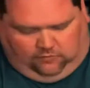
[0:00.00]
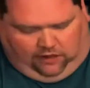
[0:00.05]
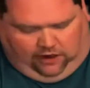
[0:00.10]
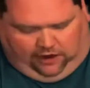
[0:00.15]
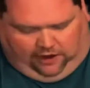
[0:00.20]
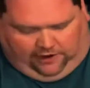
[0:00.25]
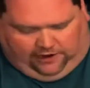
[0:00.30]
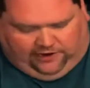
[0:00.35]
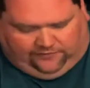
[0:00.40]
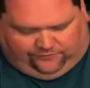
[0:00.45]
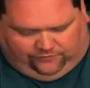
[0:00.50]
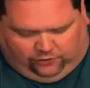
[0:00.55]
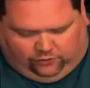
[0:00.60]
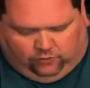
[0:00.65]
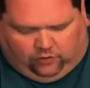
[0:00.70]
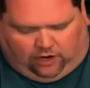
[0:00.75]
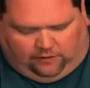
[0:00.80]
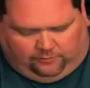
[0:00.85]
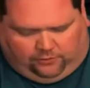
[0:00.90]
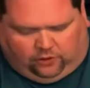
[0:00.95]
If you
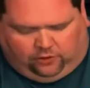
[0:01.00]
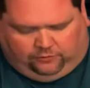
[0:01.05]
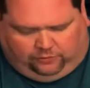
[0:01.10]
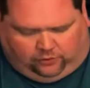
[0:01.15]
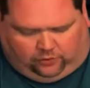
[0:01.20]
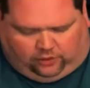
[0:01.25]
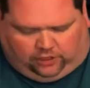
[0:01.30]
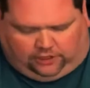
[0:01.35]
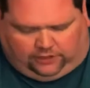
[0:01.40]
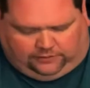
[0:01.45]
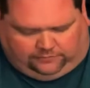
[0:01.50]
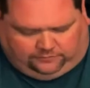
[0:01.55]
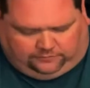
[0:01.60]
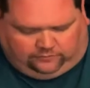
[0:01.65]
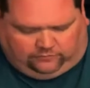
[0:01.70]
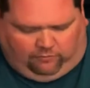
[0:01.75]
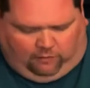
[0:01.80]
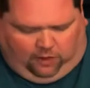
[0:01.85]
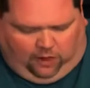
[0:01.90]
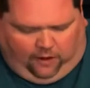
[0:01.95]
want pulled pork,
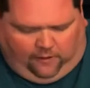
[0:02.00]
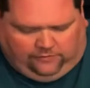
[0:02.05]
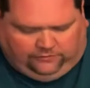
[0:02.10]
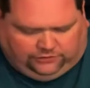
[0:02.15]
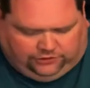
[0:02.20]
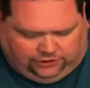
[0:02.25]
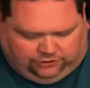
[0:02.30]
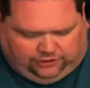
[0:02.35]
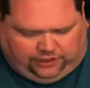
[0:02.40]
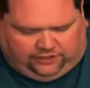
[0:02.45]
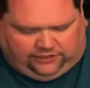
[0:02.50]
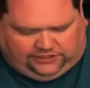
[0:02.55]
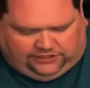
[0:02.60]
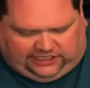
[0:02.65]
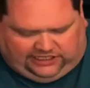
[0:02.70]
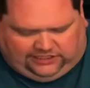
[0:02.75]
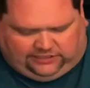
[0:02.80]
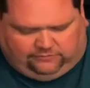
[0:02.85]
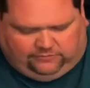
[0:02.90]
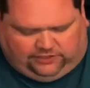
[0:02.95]
you go to Taste
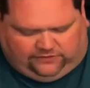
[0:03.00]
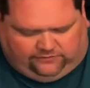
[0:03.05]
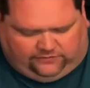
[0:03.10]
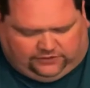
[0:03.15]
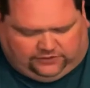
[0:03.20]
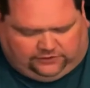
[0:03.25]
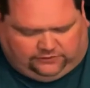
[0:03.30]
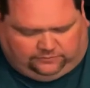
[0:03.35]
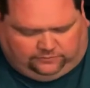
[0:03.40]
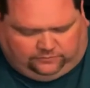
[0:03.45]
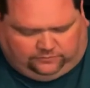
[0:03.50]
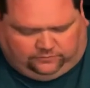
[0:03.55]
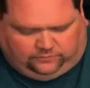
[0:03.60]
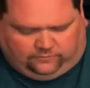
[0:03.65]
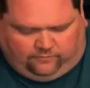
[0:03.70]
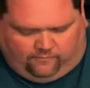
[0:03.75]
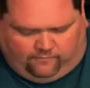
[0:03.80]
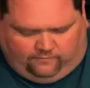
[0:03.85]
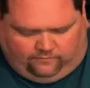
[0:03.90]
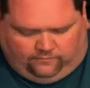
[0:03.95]
of Memphis
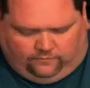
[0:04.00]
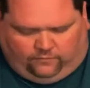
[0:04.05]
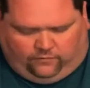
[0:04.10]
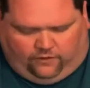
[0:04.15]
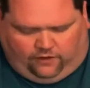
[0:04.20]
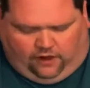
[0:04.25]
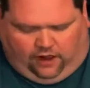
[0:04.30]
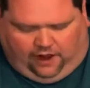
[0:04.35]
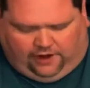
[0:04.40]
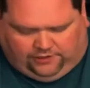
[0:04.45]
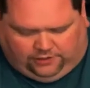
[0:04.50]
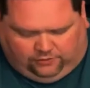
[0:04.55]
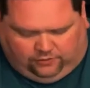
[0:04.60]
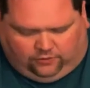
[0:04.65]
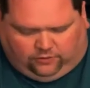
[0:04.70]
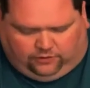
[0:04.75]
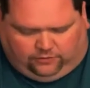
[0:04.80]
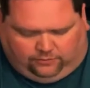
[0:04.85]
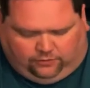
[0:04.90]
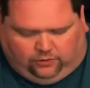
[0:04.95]
and you order
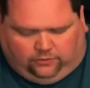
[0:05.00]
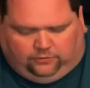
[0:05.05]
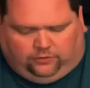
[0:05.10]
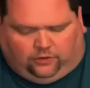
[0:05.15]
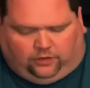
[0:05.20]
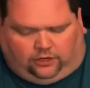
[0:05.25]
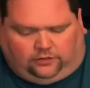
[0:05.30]
pulled pork.